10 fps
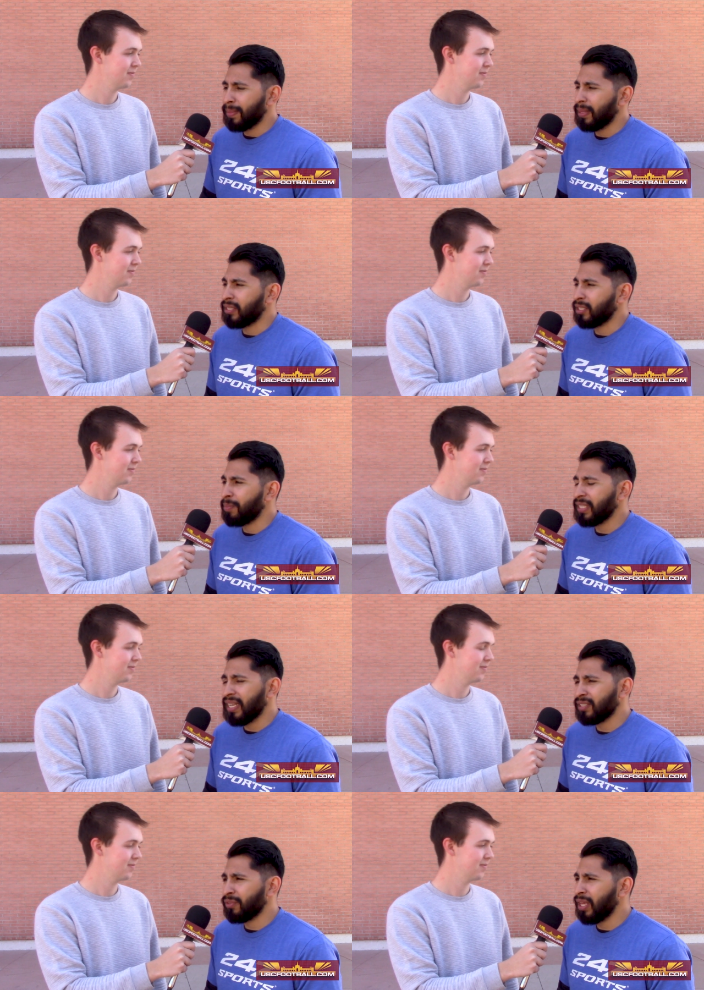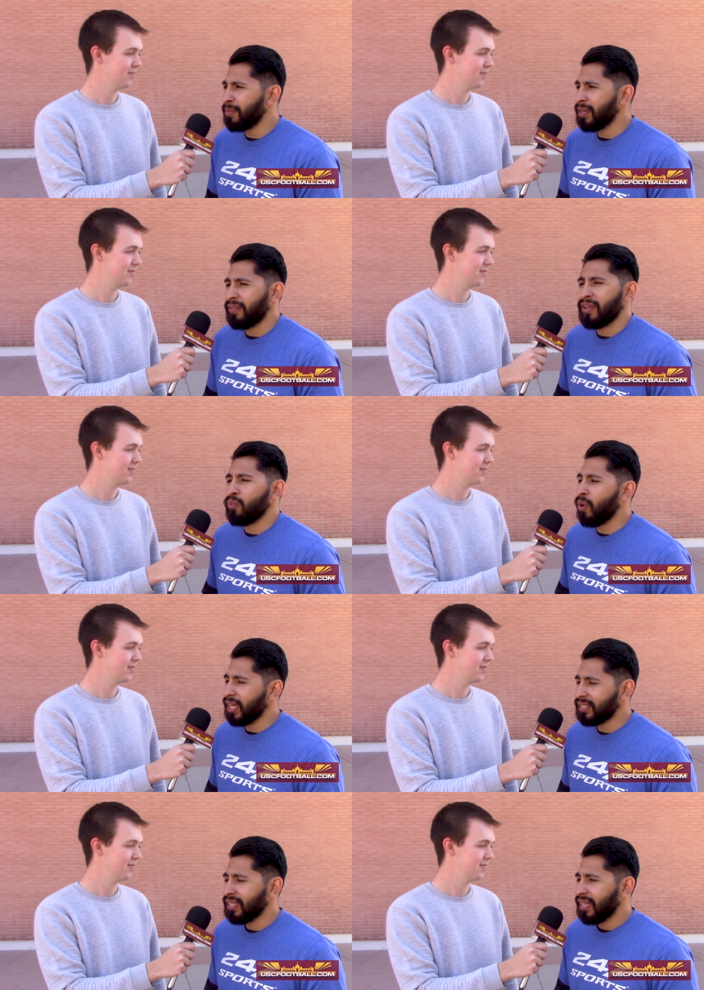Speaker 1: this is a big test for them, and if they
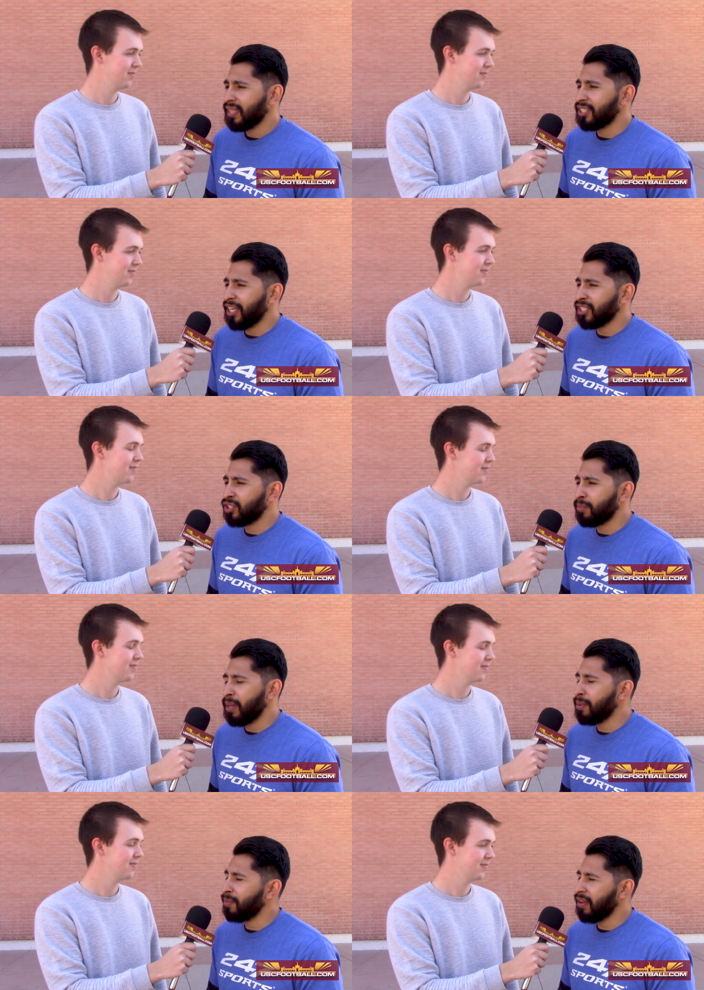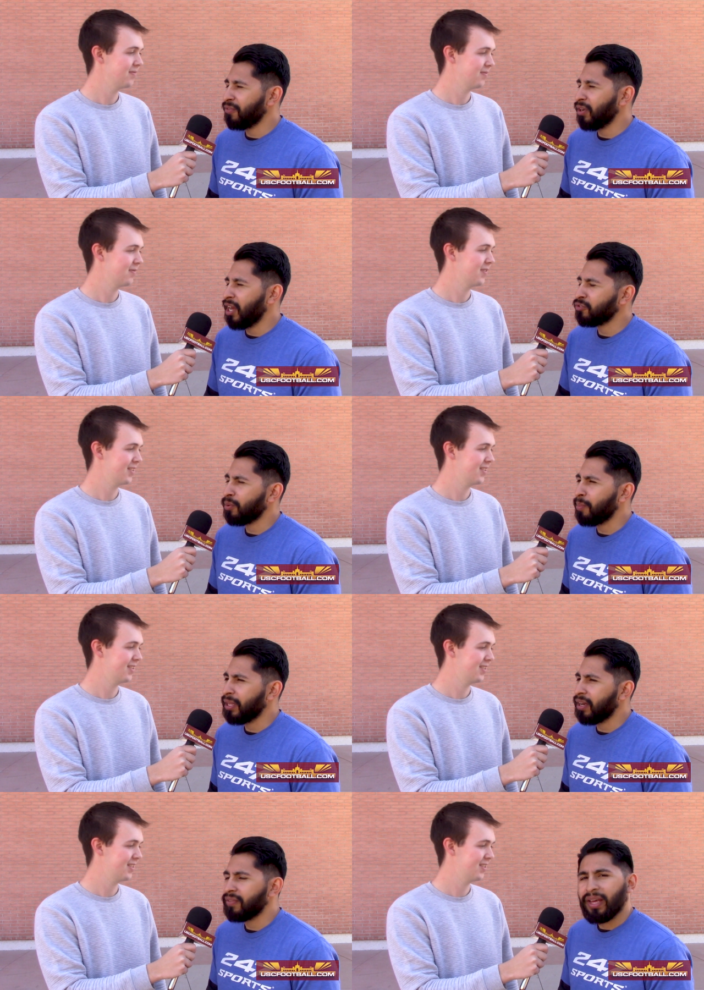want the chance to maybe play for a college football
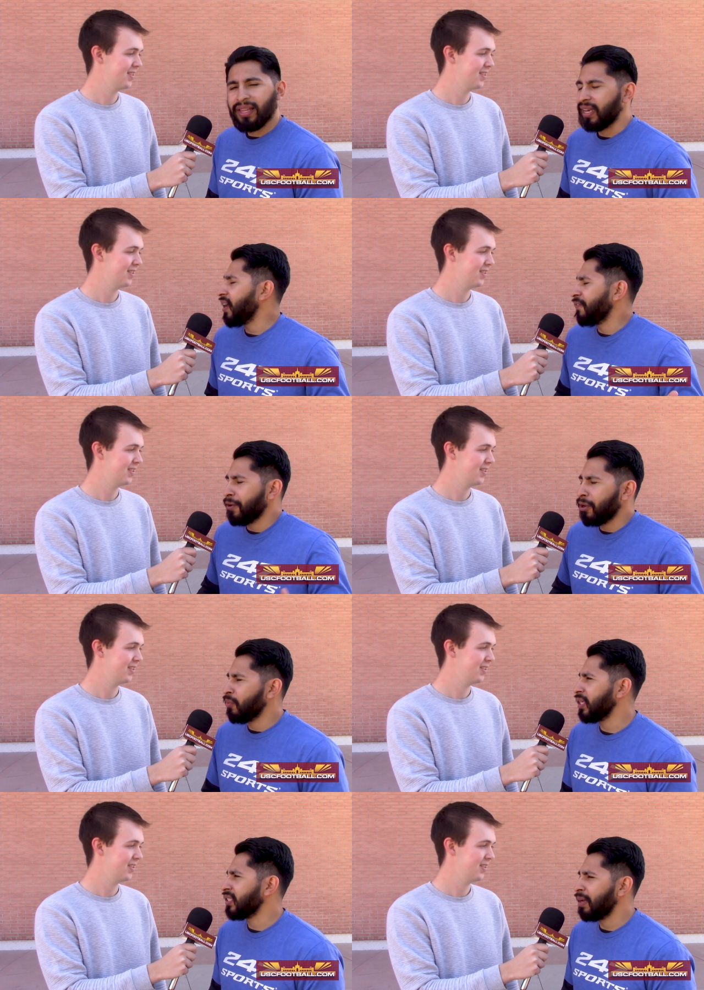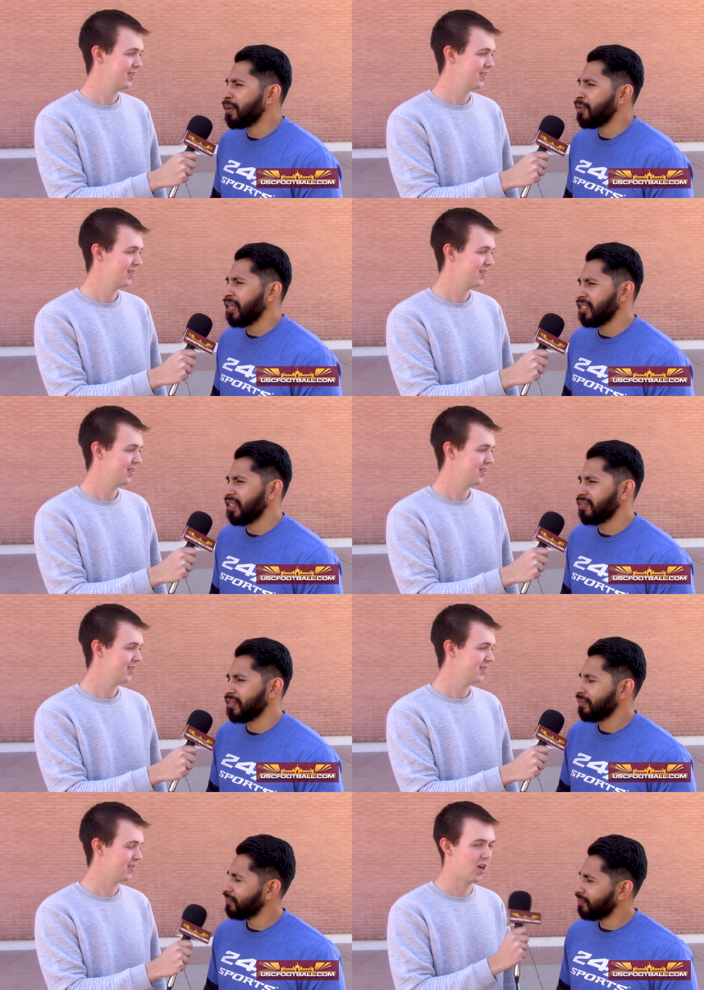playoff, they got to figure out a way to stop number 87.
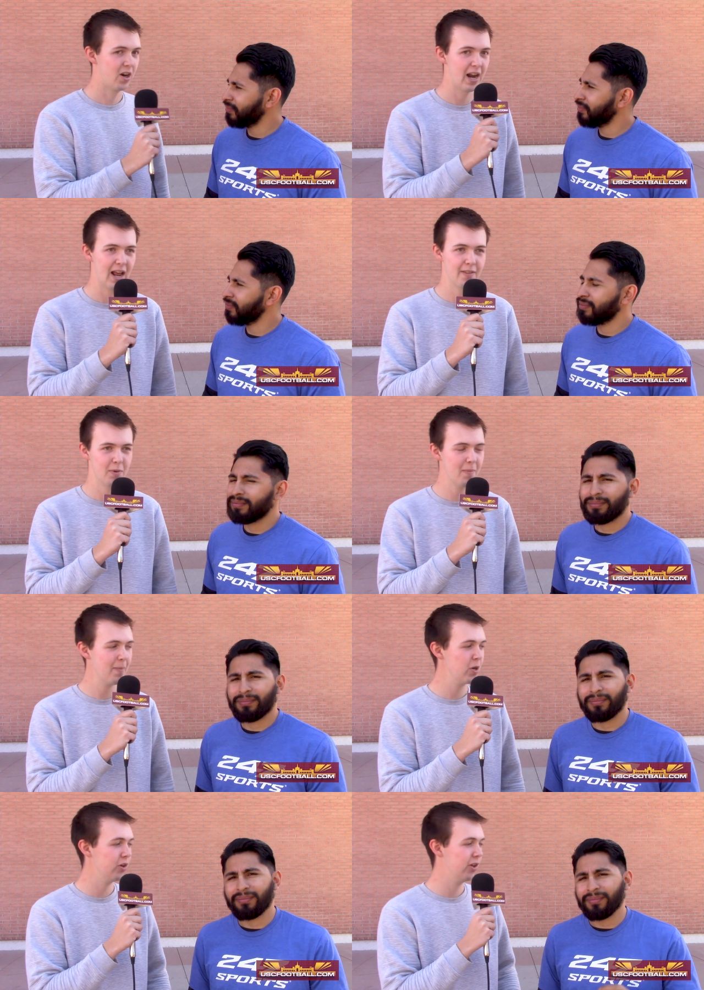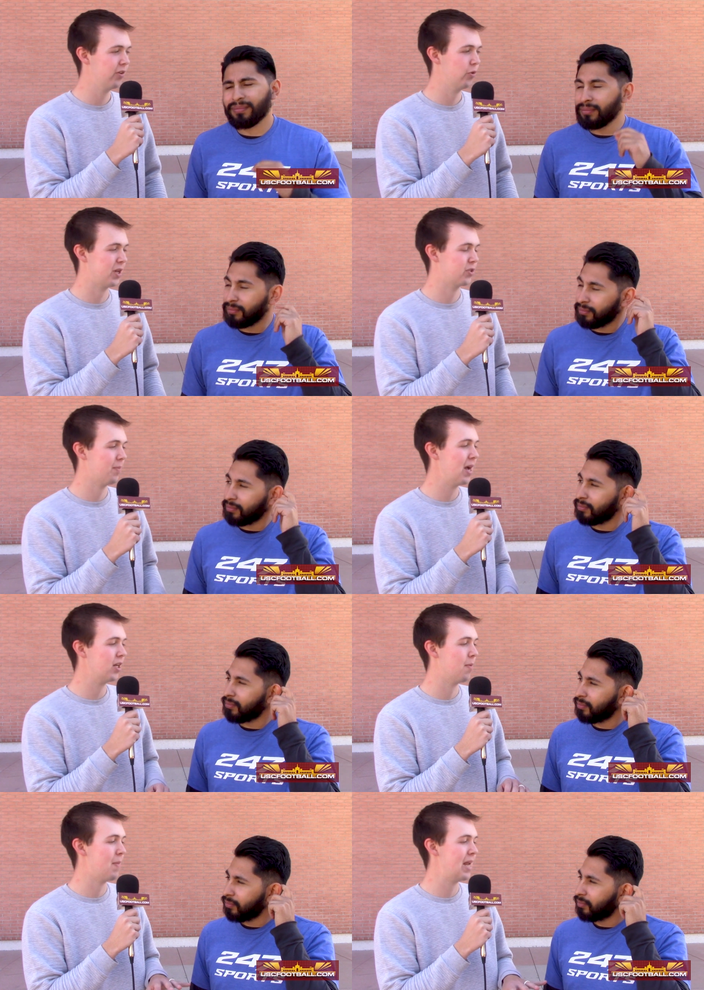
Speaker 2: All right, it might be earlier in the week, so I'm not
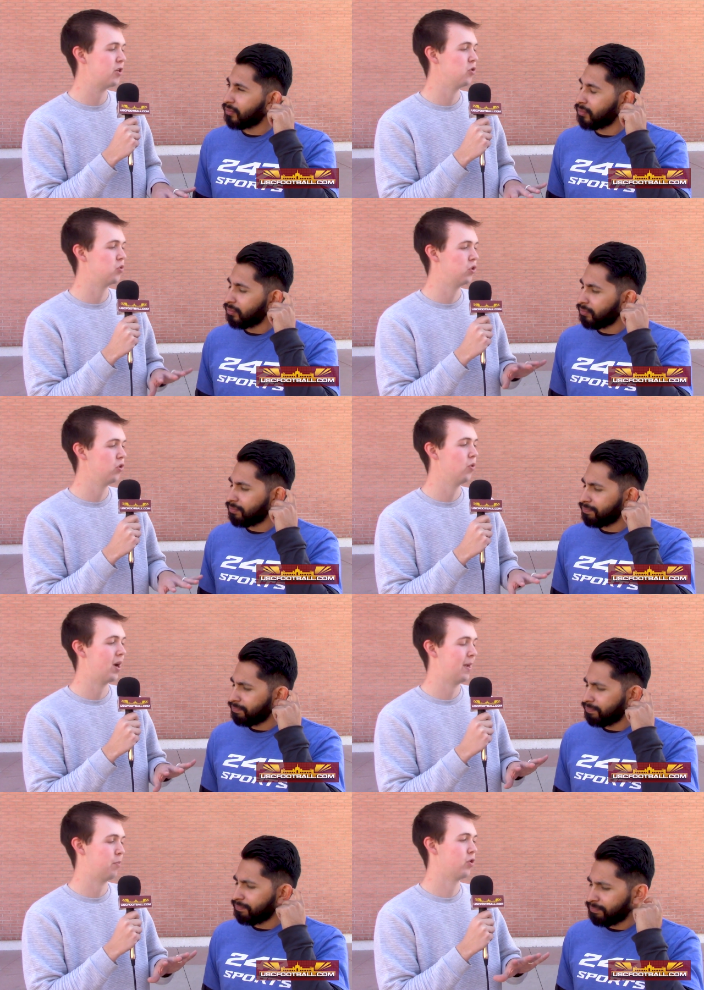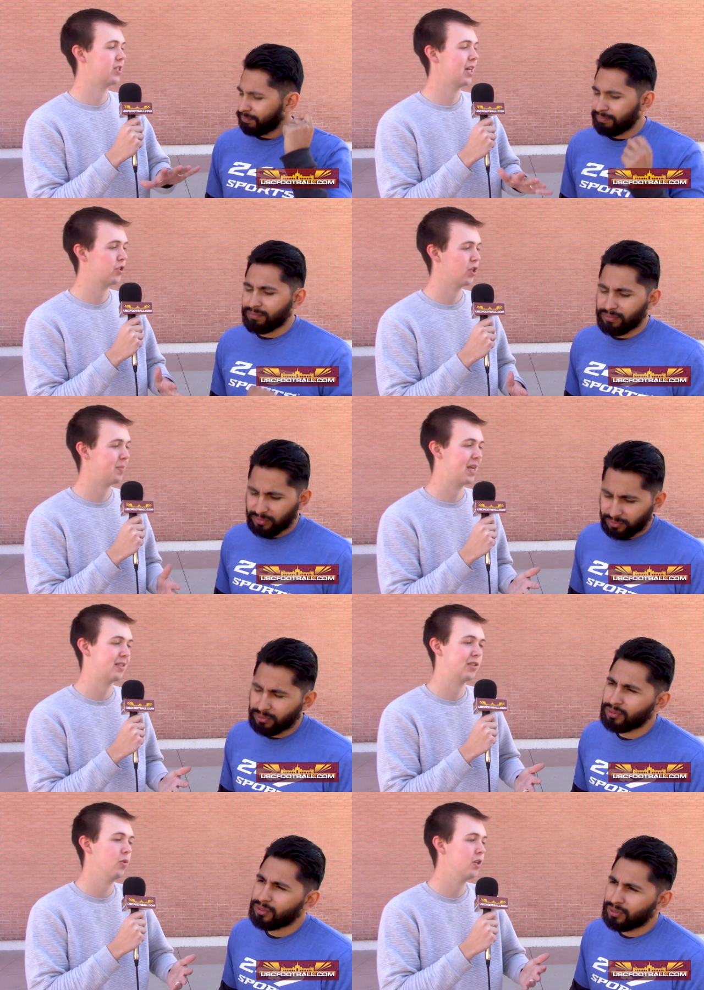going to make you do a prediction because
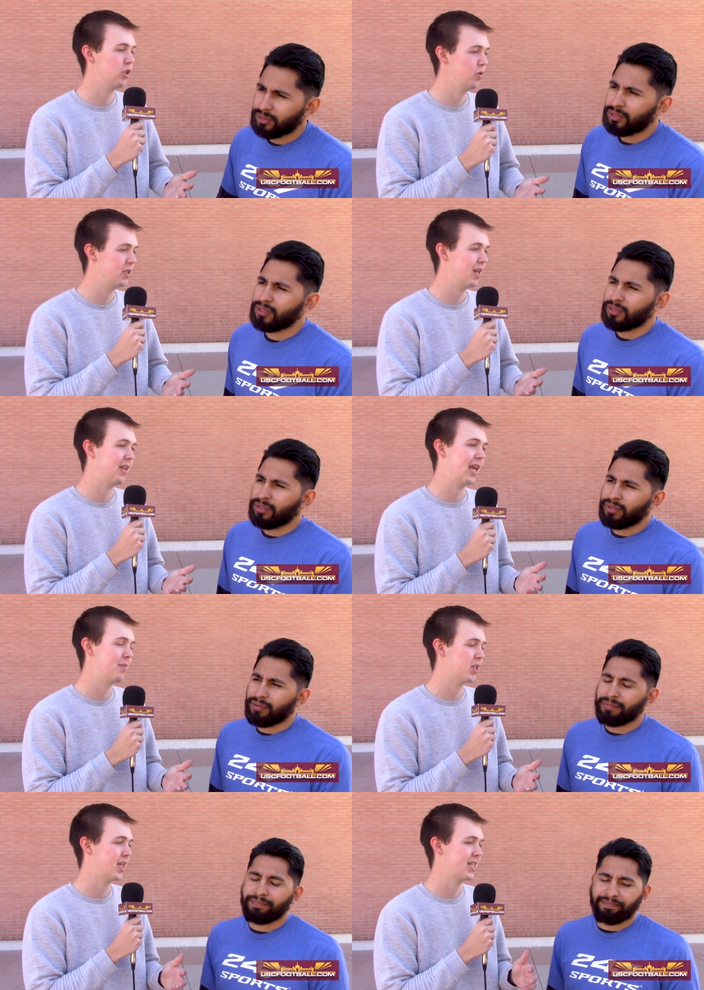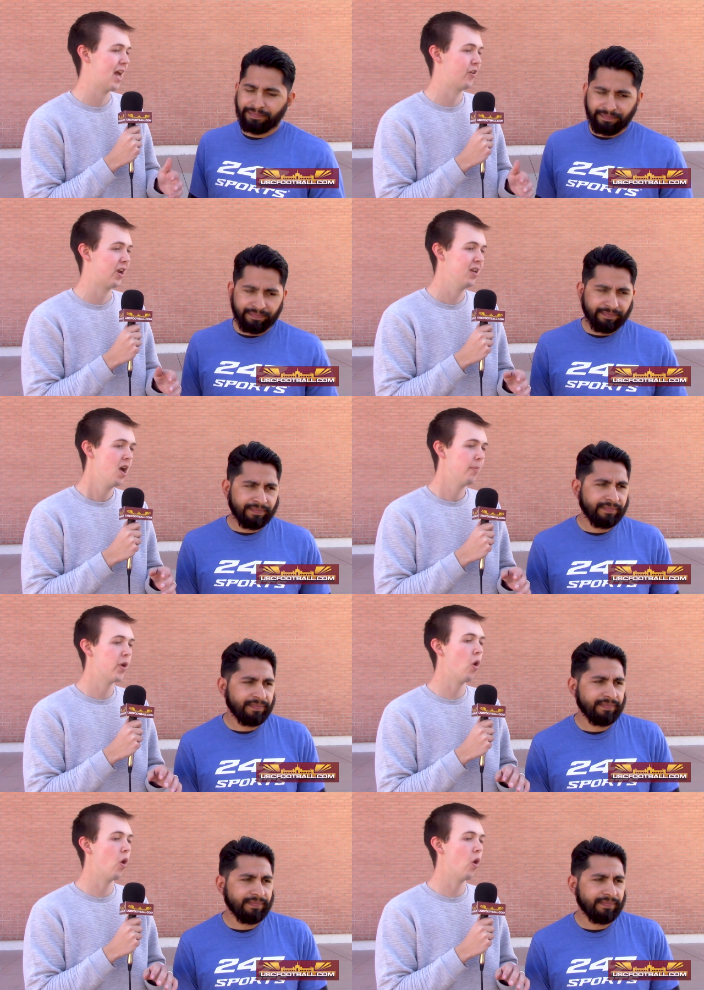it's only Tuesday, the game's on Saturday. But